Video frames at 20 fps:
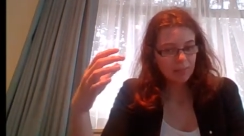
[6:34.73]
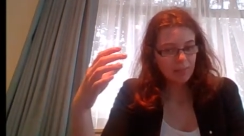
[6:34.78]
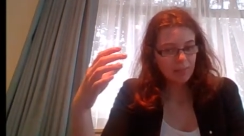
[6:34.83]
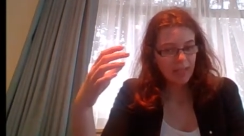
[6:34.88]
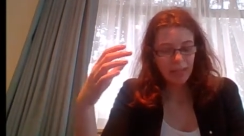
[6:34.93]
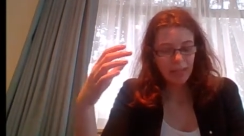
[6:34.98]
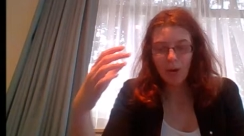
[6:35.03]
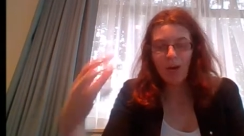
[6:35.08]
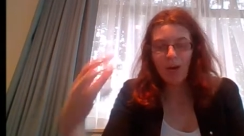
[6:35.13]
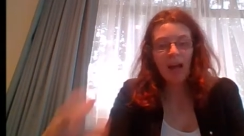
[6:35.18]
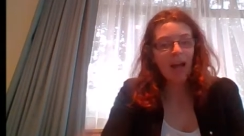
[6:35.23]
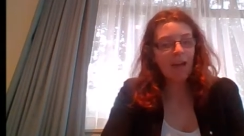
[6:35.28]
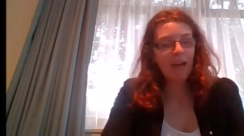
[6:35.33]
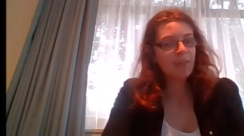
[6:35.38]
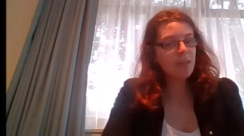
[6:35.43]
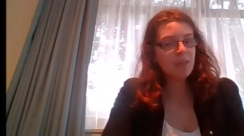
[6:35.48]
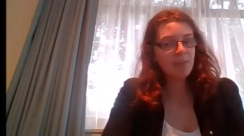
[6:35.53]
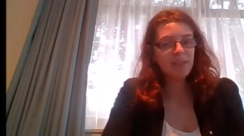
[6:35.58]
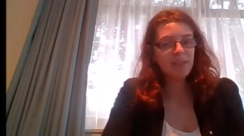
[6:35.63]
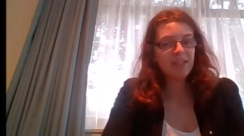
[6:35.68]
and not having
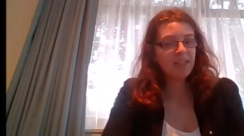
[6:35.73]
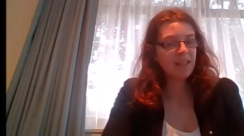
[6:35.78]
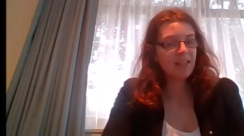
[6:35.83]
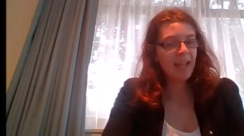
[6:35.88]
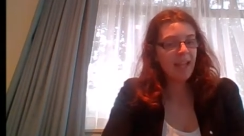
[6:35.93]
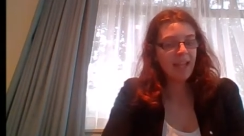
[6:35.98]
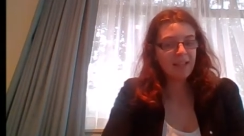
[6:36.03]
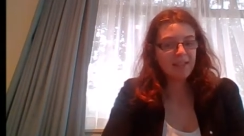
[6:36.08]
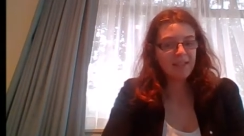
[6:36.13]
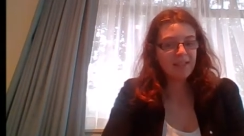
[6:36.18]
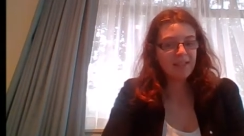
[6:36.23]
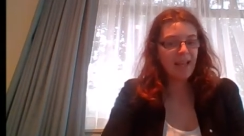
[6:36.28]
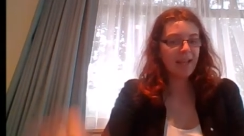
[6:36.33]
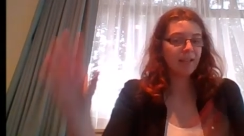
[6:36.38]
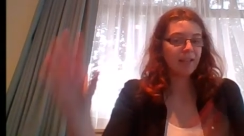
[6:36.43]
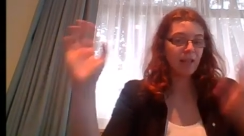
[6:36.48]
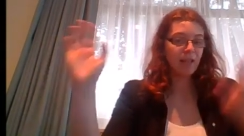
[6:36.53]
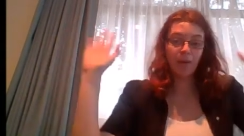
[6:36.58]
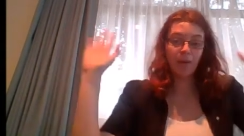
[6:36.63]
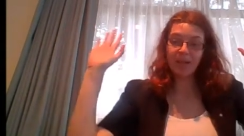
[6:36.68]
them stick their head in the sand
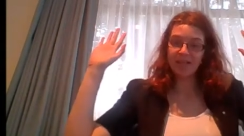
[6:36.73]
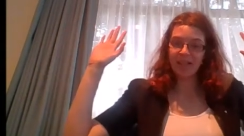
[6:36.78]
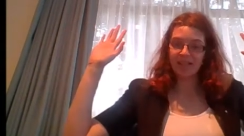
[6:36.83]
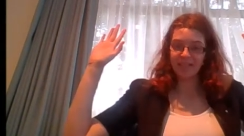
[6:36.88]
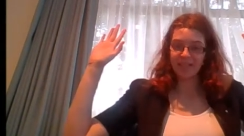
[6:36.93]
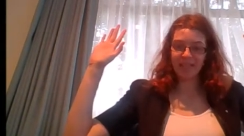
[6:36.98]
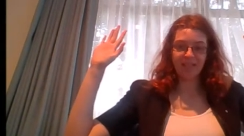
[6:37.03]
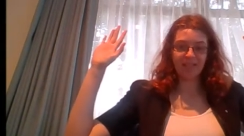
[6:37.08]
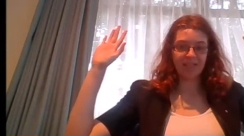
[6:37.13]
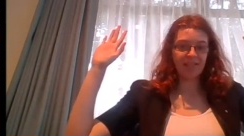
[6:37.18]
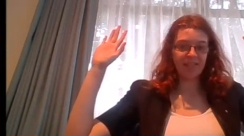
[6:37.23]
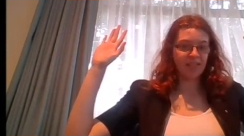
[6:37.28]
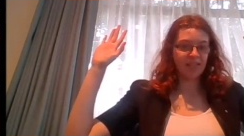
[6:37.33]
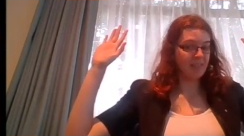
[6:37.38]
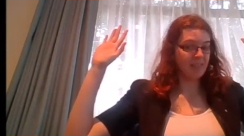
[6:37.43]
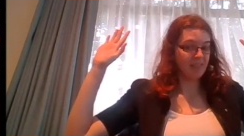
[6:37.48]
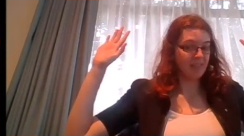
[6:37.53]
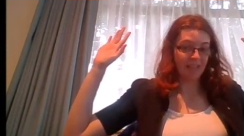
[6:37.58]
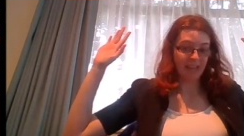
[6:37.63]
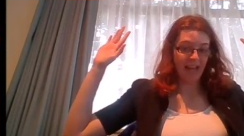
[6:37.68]
and go, it doesn't exist,
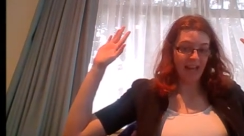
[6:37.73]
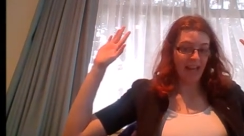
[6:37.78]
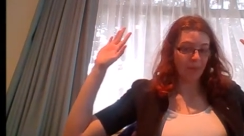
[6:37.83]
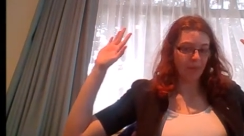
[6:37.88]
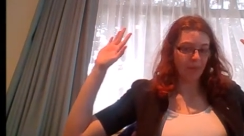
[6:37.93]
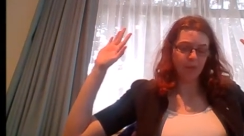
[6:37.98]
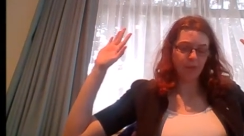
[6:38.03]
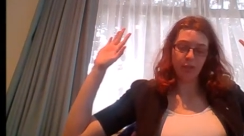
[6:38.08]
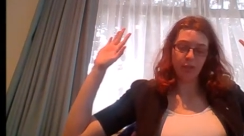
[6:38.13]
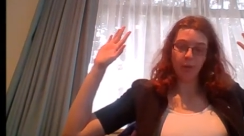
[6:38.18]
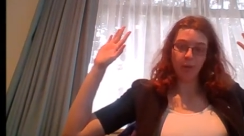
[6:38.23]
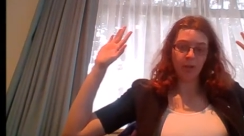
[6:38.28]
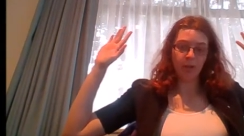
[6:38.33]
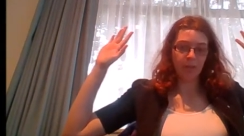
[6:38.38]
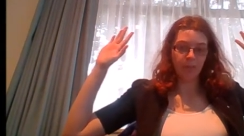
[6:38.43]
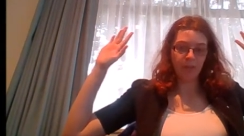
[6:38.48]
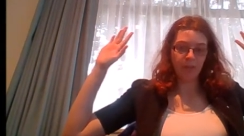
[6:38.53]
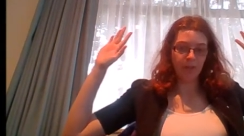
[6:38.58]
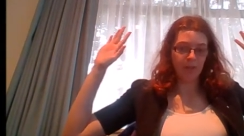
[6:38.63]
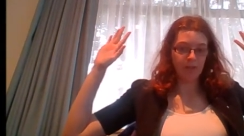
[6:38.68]
it didn't happen, you weren't
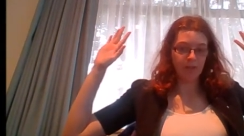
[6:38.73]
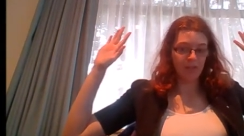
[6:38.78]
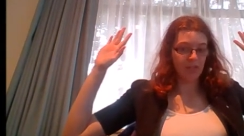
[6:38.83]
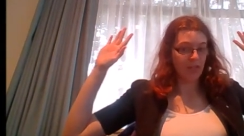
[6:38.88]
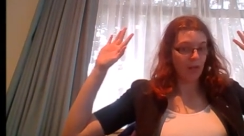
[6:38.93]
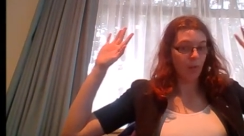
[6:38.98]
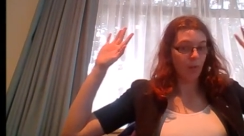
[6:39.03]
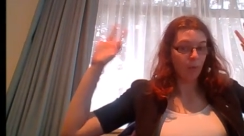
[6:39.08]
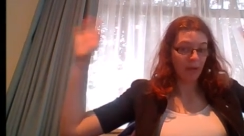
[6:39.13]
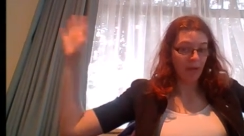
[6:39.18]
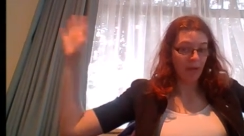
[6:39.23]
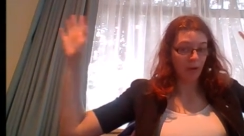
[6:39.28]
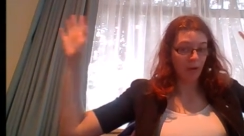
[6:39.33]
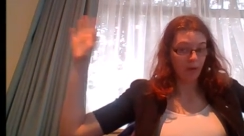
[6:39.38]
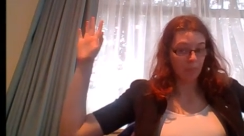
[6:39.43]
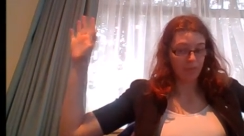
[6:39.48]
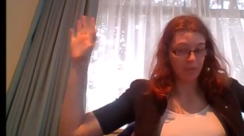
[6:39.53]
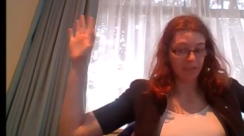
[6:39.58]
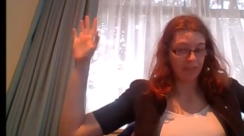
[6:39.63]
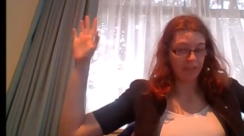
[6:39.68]
abused, you know, all that
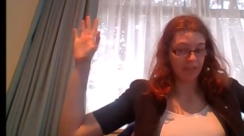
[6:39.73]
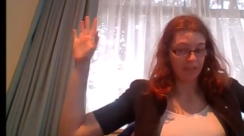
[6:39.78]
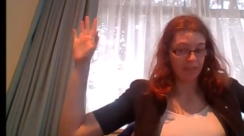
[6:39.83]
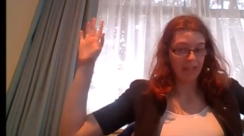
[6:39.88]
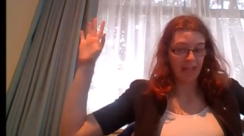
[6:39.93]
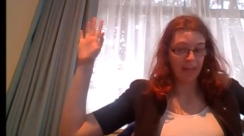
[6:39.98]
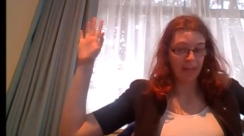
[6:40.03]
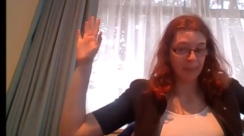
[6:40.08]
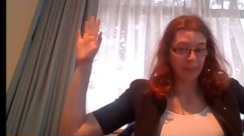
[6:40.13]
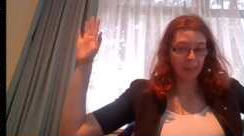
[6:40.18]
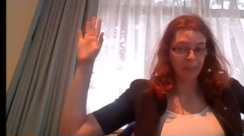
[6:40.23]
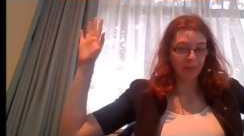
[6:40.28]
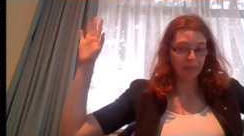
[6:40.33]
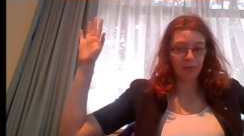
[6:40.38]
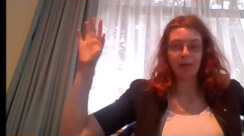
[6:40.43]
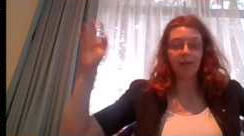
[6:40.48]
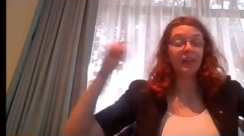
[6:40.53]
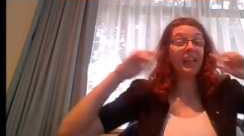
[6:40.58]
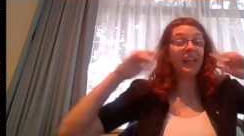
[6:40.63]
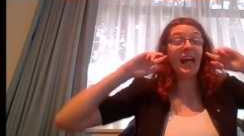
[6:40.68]
horrible stuff didn't happen with your
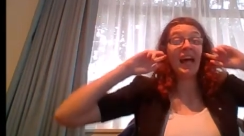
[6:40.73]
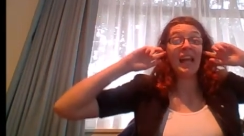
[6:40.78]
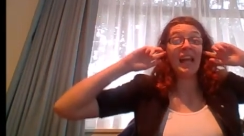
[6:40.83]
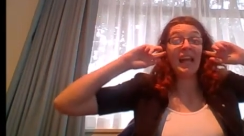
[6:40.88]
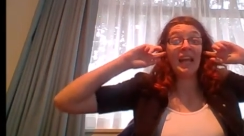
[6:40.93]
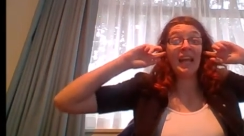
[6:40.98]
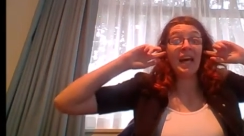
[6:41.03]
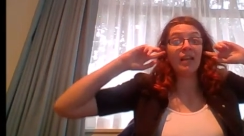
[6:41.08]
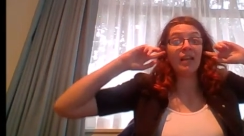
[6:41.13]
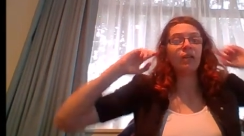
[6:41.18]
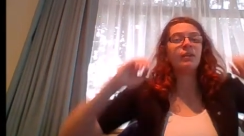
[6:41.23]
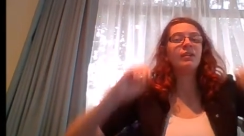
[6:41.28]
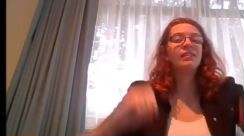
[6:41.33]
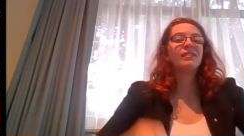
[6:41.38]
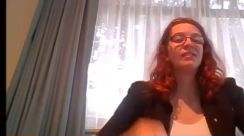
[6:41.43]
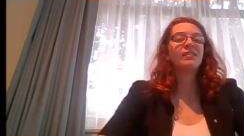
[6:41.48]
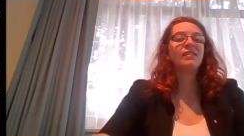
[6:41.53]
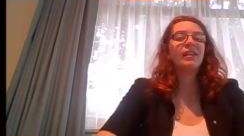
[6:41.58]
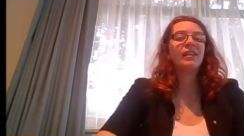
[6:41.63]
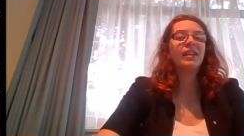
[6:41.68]
mother, la la la, not
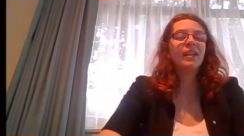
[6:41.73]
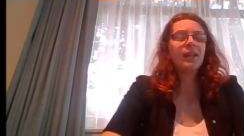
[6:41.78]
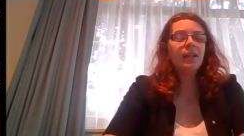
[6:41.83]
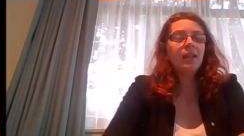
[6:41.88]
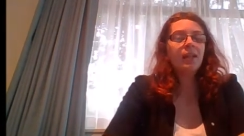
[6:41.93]
listening.